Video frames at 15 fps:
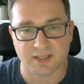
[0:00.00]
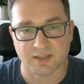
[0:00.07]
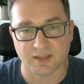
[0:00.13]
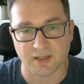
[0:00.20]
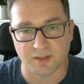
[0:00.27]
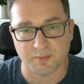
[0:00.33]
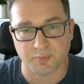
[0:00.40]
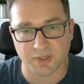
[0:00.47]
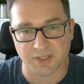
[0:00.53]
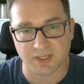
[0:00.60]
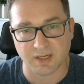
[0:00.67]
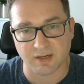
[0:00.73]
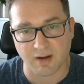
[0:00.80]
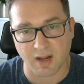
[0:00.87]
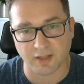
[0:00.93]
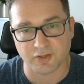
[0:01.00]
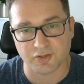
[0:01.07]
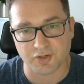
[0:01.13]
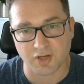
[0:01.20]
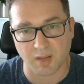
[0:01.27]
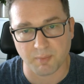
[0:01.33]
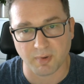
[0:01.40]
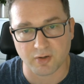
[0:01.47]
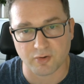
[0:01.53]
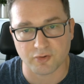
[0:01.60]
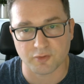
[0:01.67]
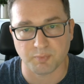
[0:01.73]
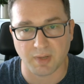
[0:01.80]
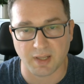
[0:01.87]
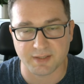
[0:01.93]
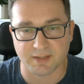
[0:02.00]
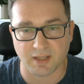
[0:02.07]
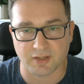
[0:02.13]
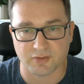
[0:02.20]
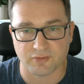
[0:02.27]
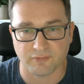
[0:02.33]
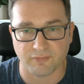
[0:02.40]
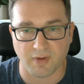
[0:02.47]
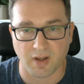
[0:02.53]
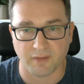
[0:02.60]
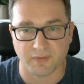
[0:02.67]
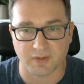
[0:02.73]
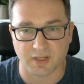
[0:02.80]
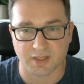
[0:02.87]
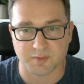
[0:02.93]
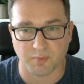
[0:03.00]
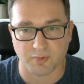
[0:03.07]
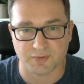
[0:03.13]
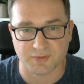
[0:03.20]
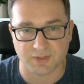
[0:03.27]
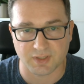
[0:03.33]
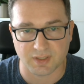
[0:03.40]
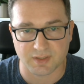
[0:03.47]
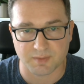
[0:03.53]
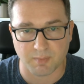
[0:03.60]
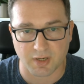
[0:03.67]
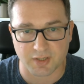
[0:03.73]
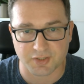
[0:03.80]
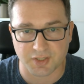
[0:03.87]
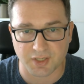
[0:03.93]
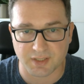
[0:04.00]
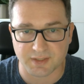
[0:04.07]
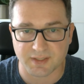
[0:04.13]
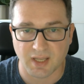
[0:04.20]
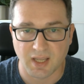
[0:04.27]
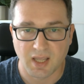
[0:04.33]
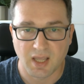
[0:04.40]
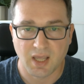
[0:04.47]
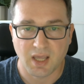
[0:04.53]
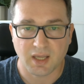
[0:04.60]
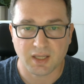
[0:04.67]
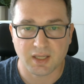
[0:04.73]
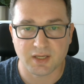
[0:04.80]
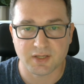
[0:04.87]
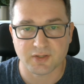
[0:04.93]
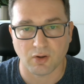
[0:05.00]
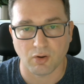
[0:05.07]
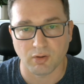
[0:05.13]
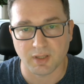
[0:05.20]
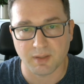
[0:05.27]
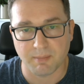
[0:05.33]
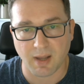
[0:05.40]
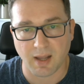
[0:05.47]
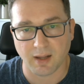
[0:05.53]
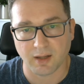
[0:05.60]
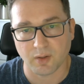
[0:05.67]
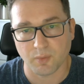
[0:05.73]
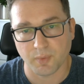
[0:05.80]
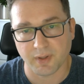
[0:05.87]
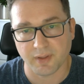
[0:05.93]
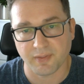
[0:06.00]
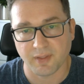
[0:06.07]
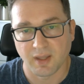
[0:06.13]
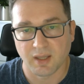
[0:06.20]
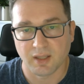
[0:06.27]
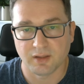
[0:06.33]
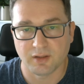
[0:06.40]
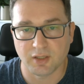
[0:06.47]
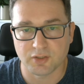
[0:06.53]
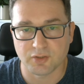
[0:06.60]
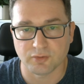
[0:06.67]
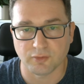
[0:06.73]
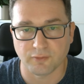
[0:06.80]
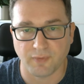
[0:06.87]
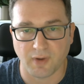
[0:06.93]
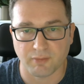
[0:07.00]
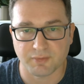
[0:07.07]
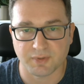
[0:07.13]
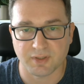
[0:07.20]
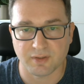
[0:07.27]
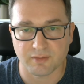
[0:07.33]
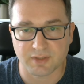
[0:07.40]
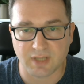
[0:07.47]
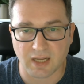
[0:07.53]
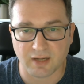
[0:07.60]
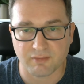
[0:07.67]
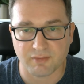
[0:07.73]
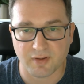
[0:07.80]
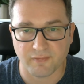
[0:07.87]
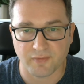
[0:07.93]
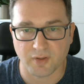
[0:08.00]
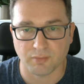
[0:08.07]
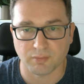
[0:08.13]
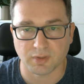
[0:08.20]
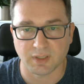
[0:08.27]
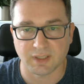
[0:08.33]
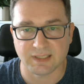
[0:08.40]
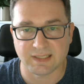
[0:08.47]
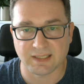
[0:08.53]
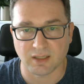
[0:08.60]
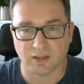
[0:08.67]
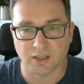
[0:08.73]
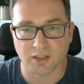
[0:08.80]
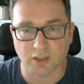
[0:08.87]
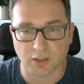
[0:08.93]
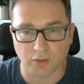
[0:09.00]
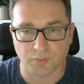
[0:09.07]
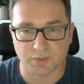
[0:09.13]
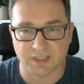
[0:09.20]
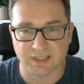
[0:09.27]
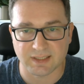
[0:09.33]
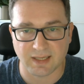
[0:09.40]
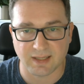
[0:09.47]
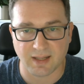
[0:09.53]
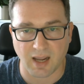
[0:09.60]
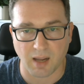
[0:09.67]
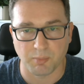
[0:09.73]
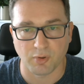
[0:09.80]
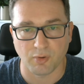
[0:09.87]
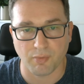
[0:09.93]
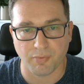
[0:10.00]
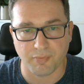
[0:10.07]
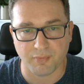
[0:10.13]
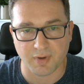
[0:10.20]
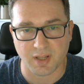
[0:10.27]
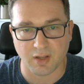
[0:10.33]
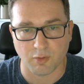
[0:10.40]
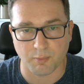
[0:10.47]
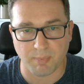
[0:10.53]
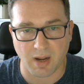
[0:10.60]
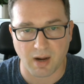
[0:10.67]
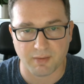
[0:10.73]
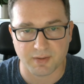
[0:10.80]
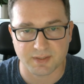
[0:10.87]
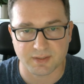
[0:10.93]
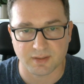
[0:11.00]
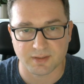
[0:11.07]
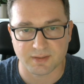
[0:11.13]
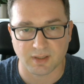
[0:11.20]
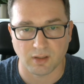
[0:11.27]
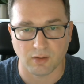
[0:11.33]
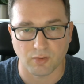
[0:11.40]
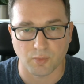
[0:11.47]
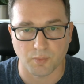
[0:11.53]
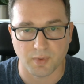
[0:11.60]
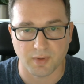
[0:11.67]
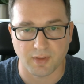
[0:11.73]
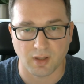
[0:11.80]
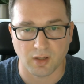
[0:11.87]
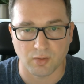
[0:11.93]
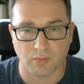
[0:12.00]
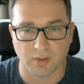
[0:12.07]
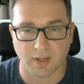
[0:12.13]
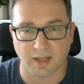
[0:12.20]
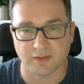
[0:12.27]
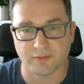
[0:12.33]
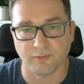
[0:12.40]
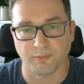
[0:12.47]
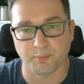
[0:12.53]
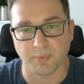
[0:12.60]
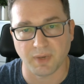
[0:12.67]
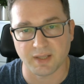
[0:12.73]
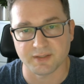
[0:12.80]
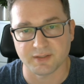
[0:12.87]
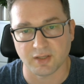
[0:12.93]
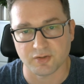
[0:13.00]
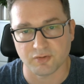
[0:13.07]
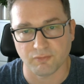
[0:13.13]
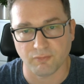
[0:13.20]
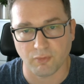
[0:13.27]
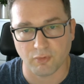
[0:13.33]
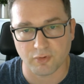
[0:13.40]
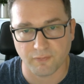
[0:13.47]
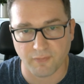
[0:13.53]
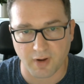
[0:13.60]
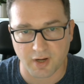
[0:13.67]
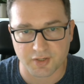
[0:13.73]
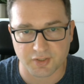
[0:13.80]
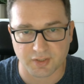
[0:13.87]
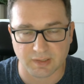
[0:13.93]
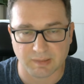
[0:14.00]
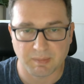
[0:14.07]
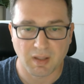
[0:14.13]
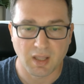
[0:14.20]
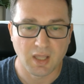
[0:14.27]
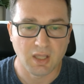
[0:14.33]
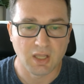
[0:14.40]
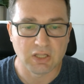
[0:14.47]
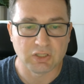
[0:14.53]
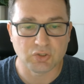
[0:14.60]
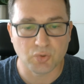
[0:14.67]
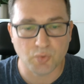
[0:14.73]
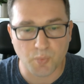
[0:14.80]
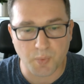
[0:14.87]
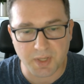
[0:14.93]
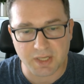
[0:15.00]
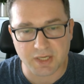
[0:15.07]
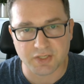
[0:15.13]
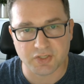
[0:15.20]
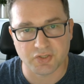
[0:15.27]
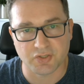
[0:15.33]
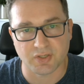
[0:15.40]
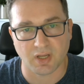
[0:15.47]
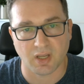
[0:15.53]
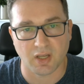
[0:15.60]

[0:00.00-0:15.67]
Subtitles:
in pretty great shape across PlayStation 5 and Xbox Series machines. Here's Oli Mack with Digital Foundry tech review, including Diablo 3 comparisons along with a look at PlayStation 4 version. To which